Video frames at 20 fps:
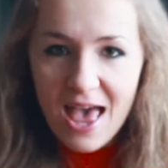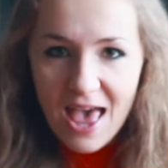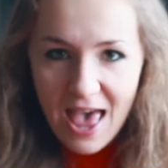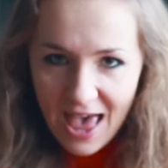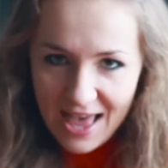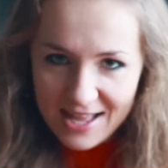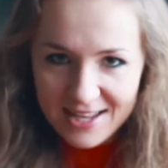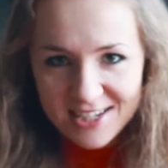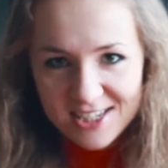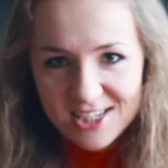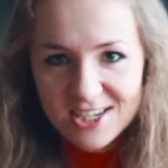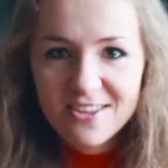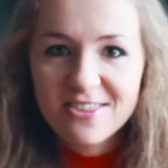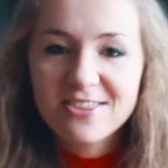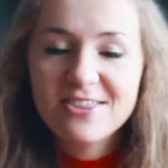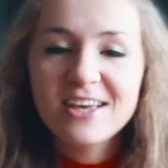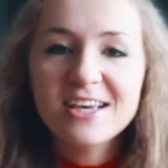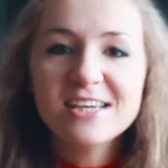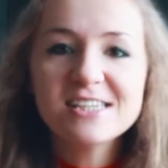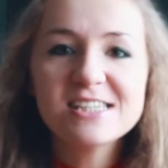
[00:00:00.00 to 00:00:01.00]
And
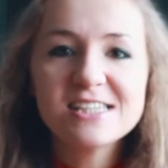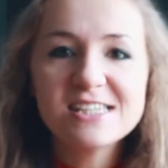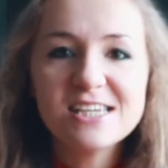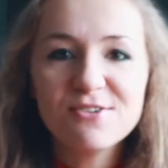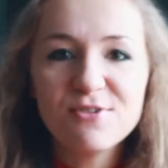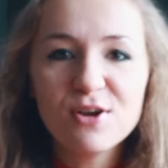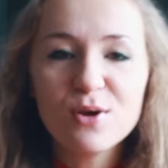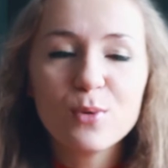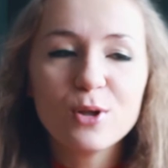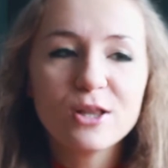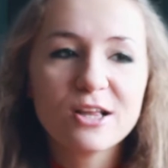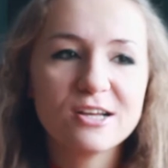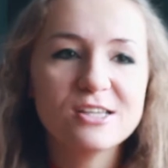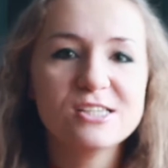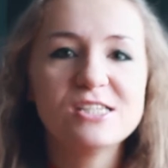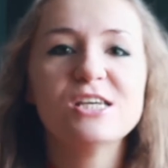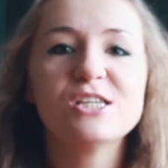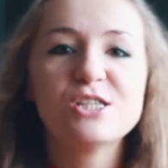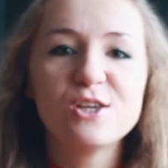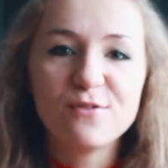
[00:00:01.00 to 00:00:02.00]
this series will
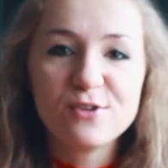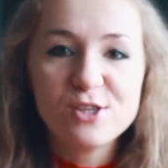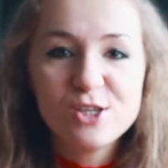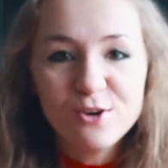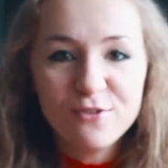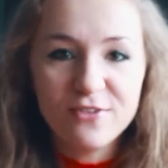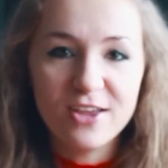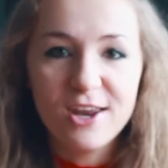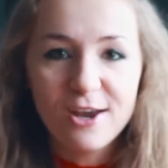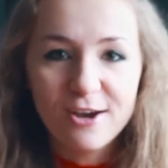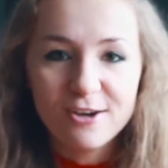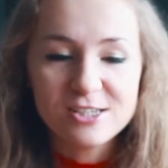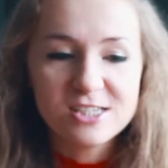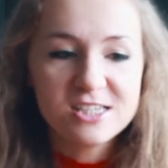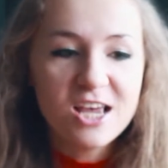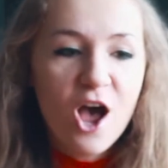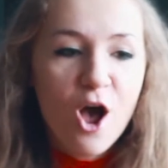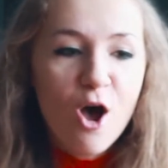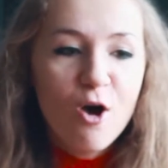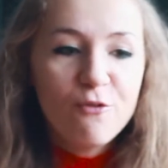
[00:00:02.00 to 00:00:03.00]
consist of 2 videos.